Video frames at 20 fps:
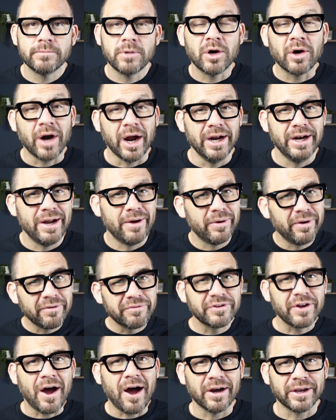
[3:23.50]
All right, now enough
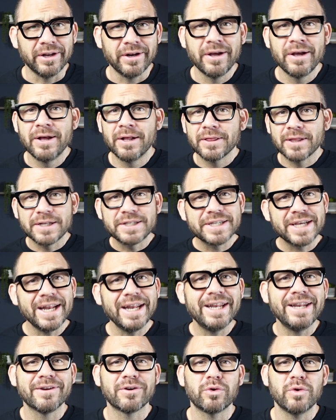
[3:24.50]
talking. Let's get
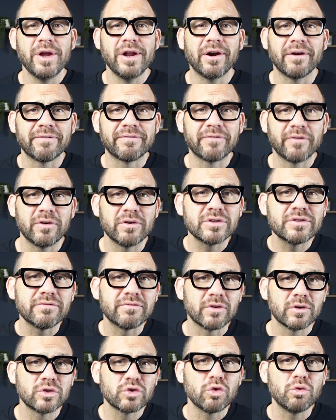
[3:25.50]
in and create our first
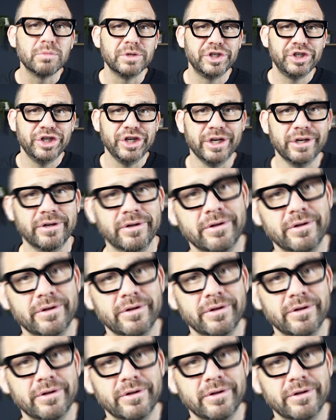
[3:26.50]
virtual machine.